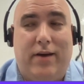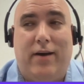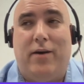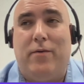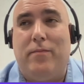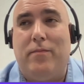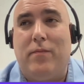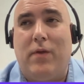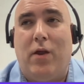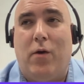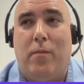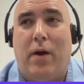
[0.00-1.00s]

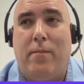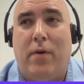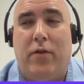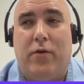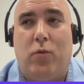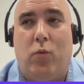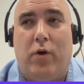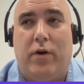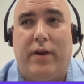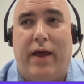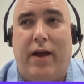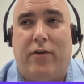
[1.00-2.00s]
You know, my mother
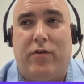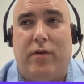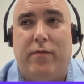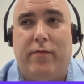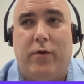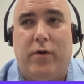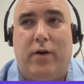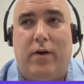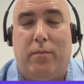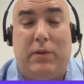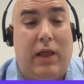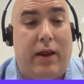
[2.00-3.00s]
worked actually
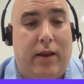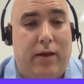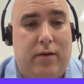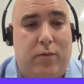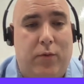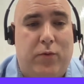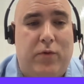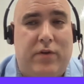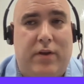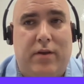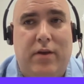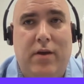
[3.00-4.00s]
for PlayNet, which was
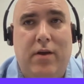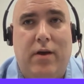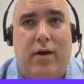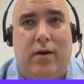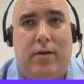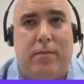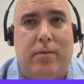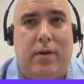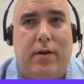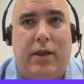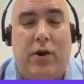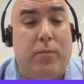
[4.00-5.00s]
a
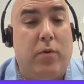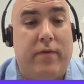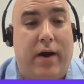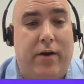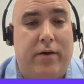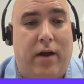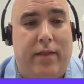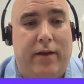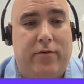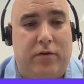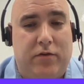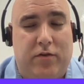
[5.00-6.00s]
internet provider,
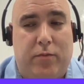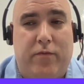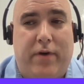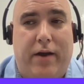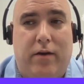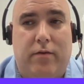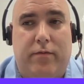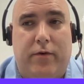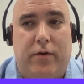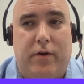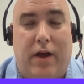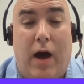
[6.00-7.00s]
online services provider
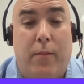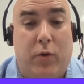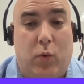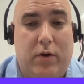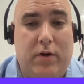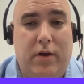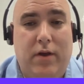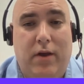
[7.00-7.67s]
for Commodore,